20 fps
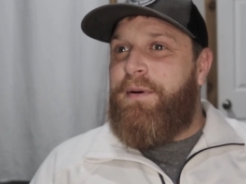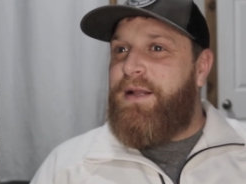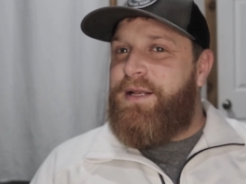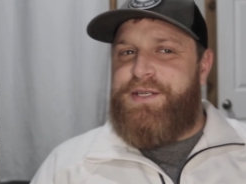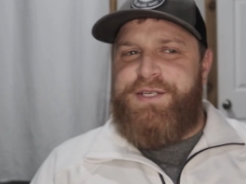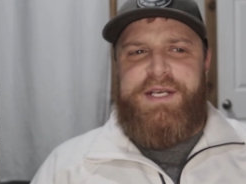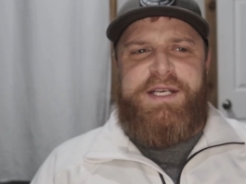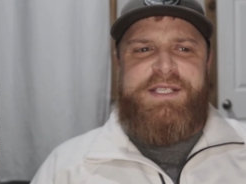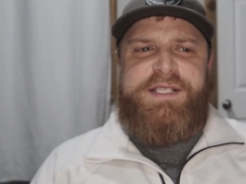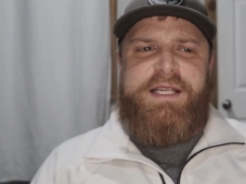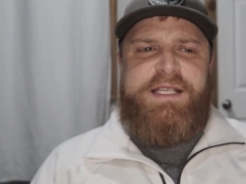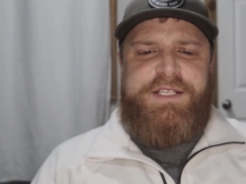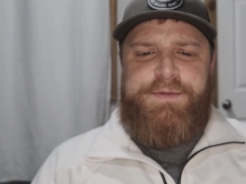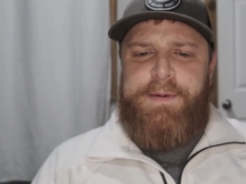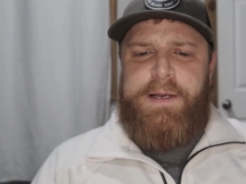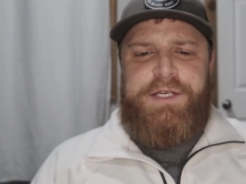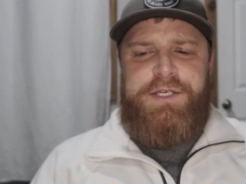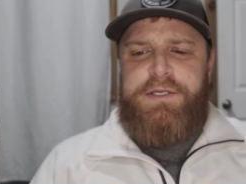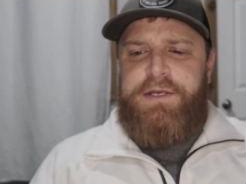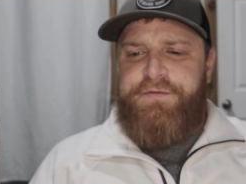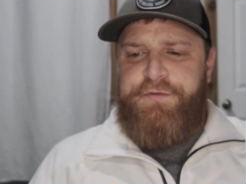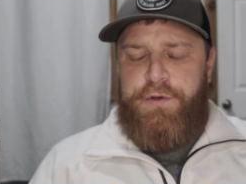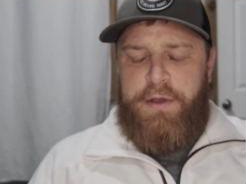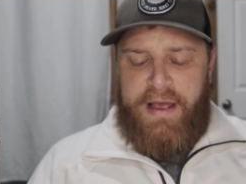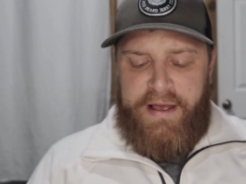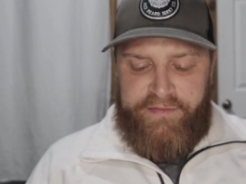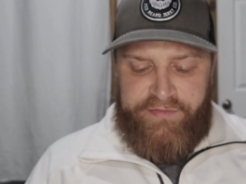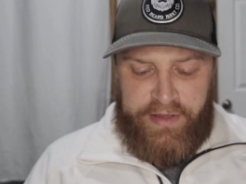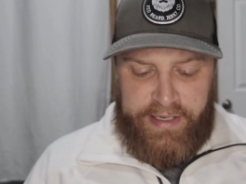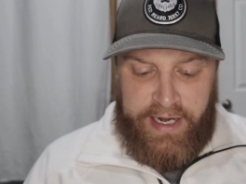But just especially if you
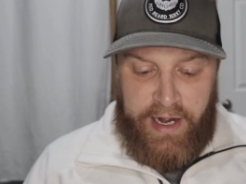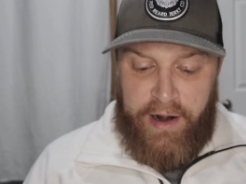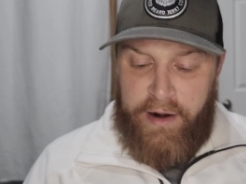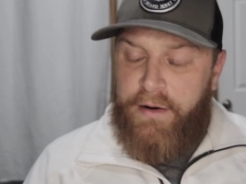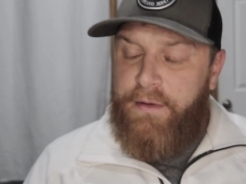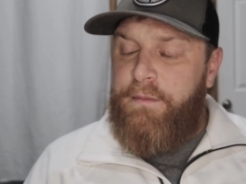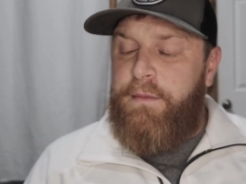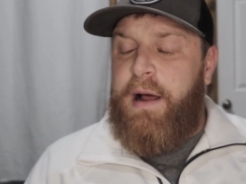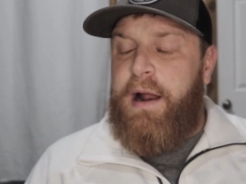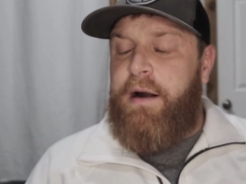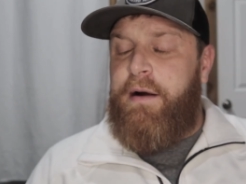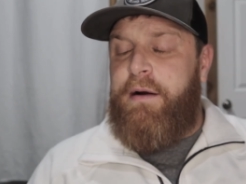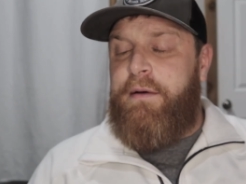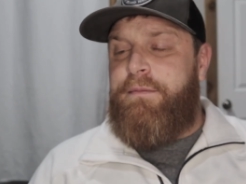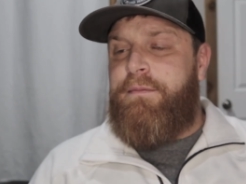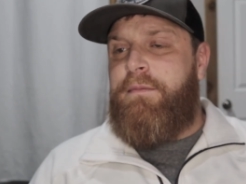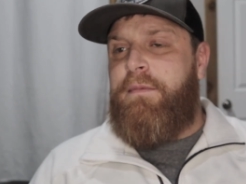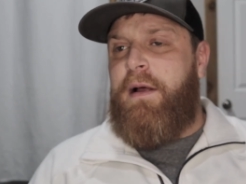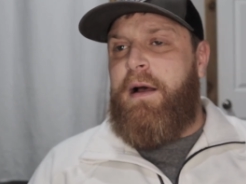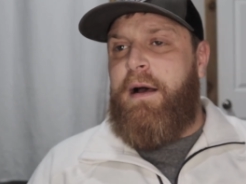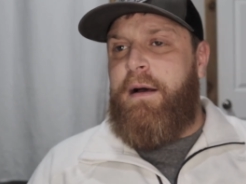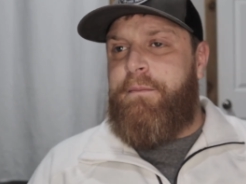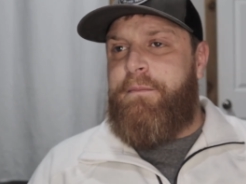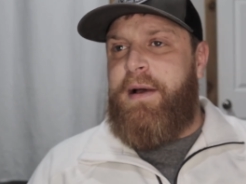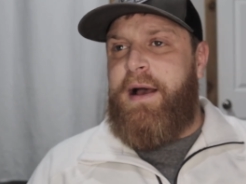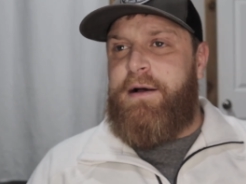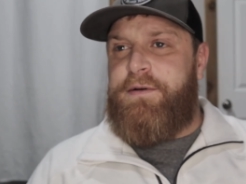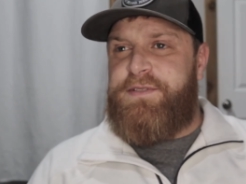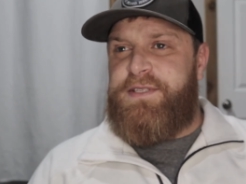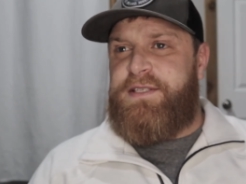have like our our
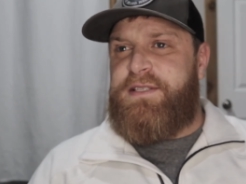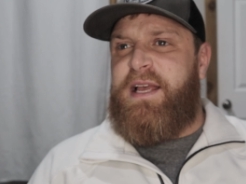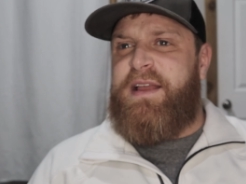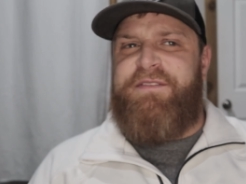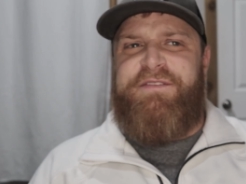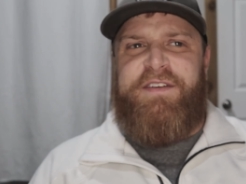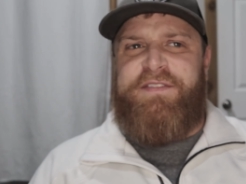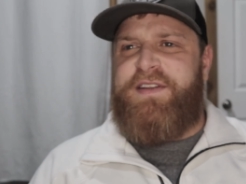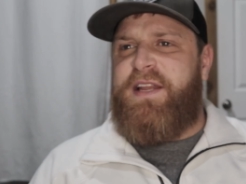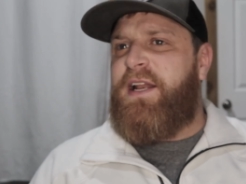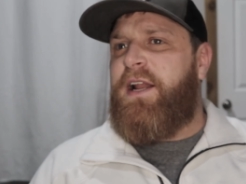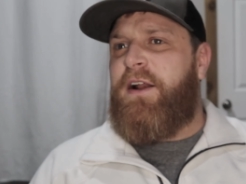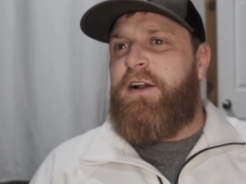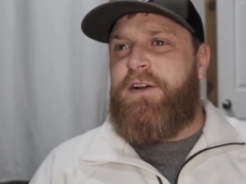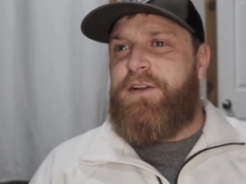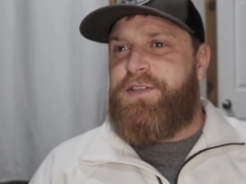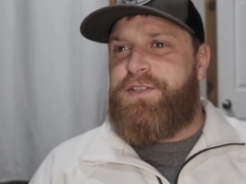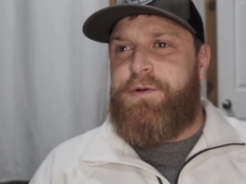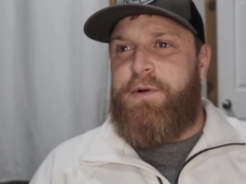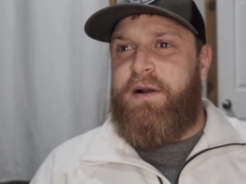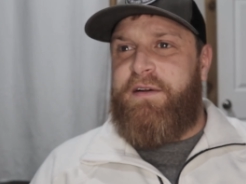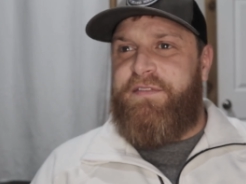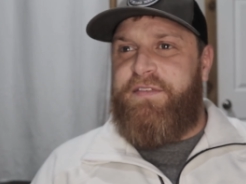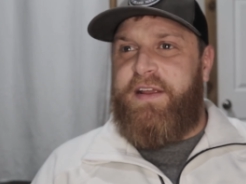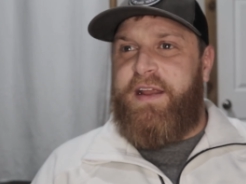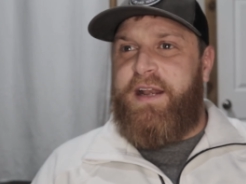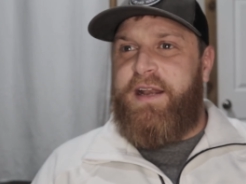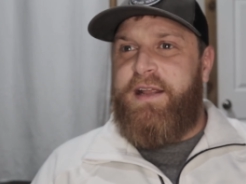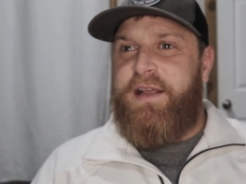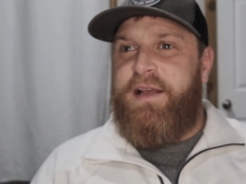um, house is like 1,500 square
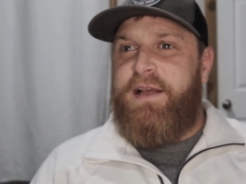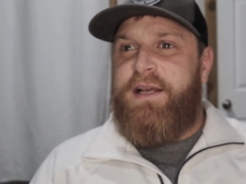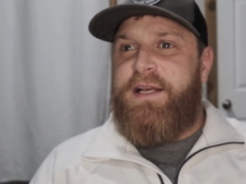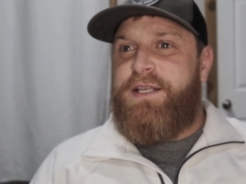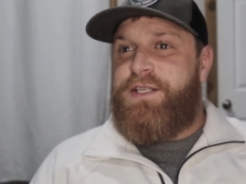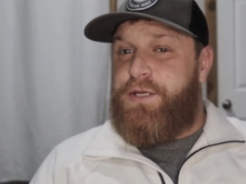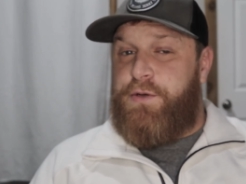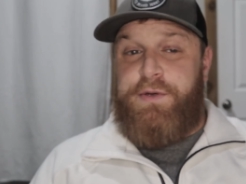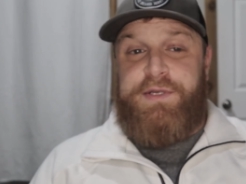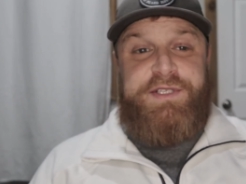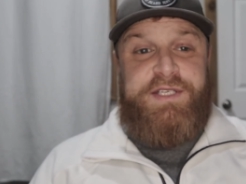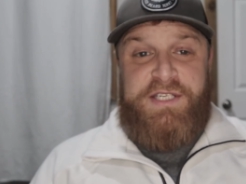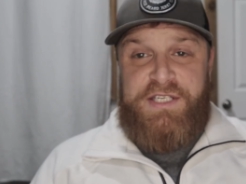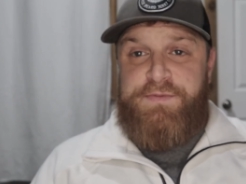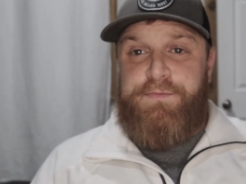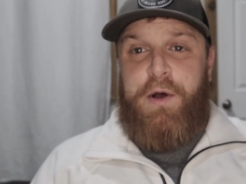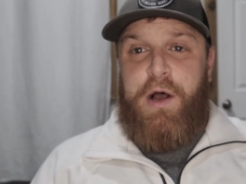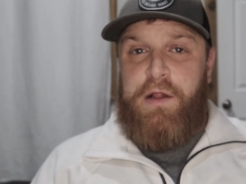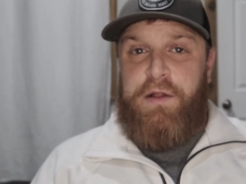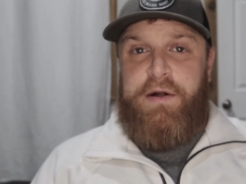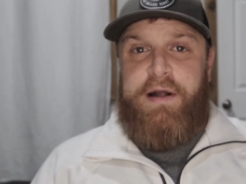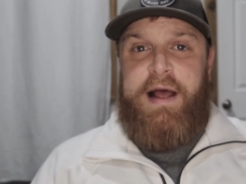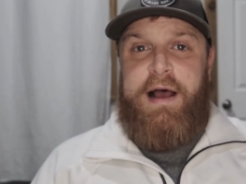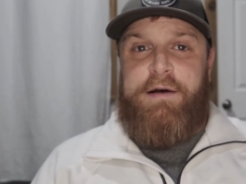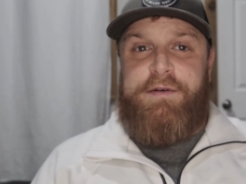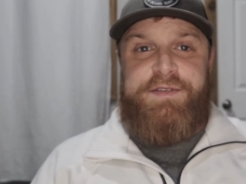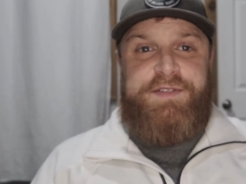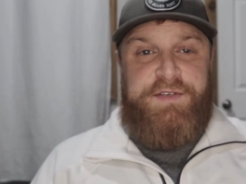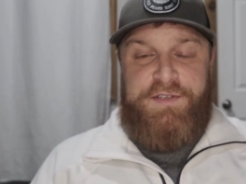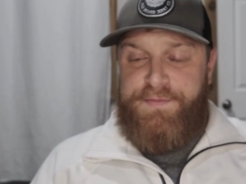feet, so it's a smaller house.